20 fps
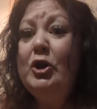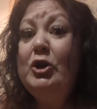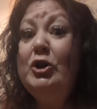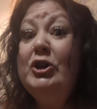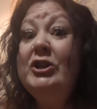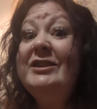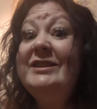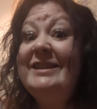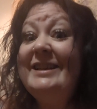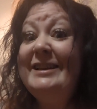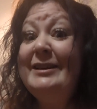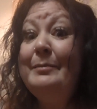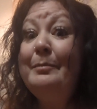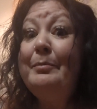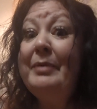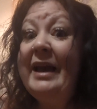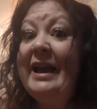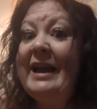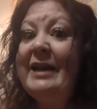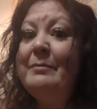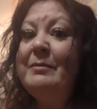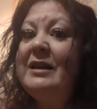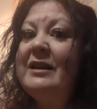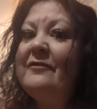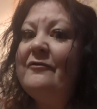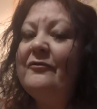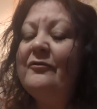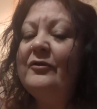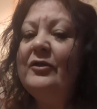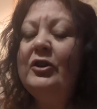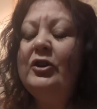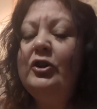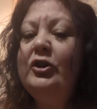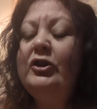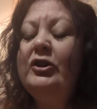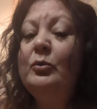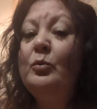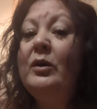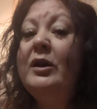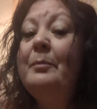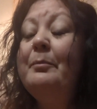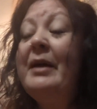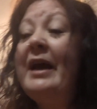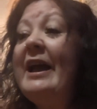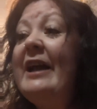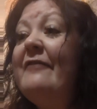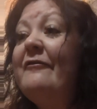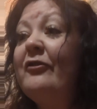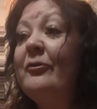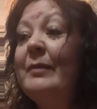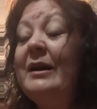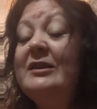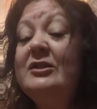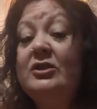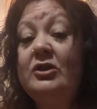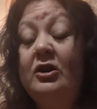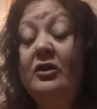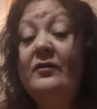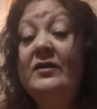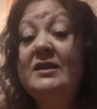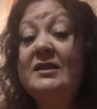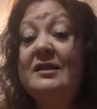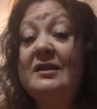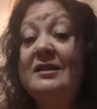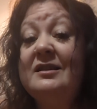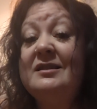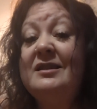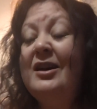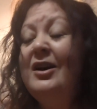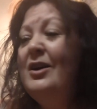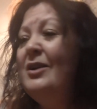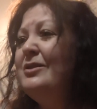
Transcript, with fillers: You didn't pay me. You didn't want to pay for my services.